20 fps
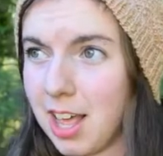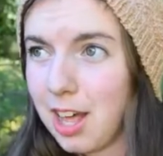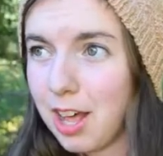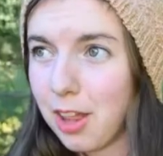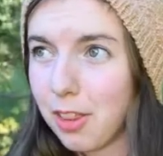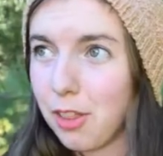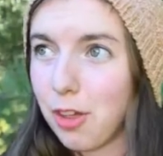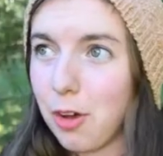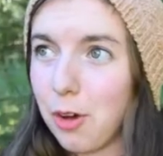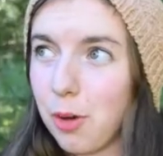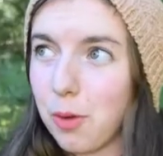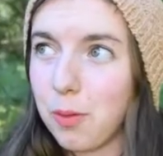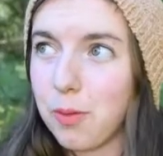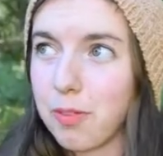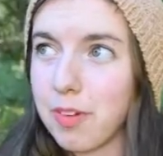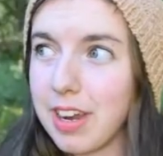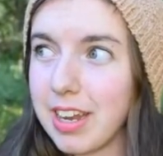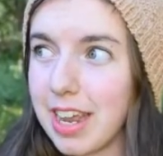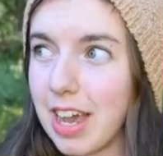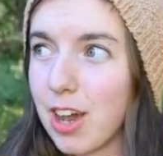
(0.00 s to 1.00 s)
Although
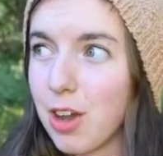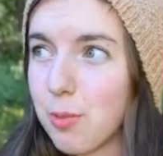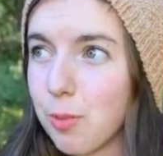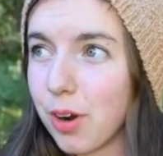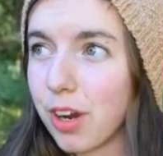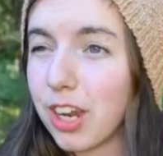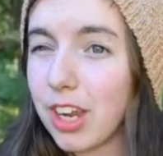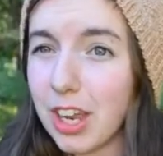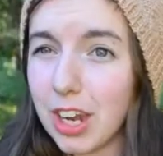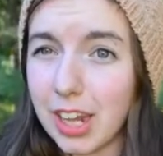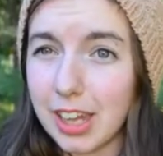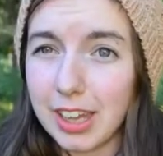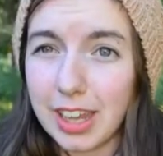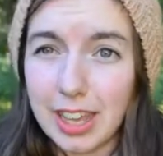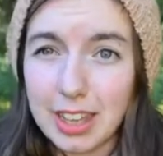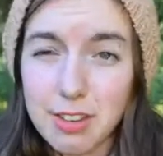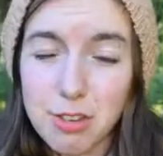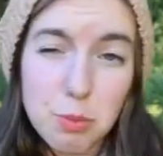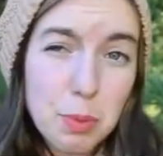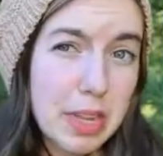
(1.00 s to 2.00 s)
right now I'm working on a
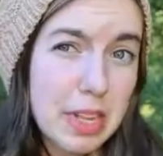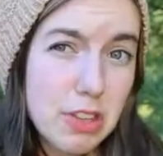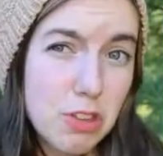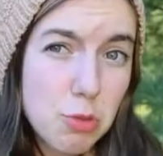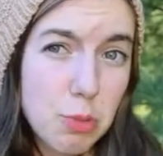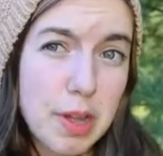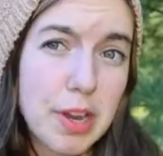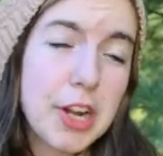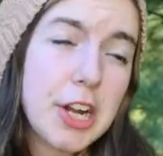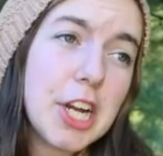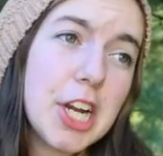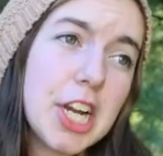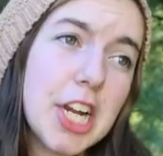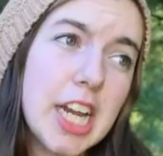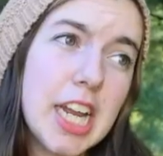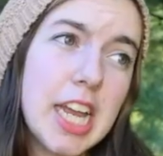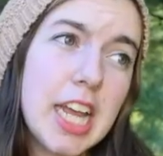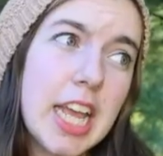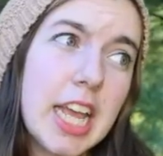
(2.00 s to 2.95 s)
lace weight sweater,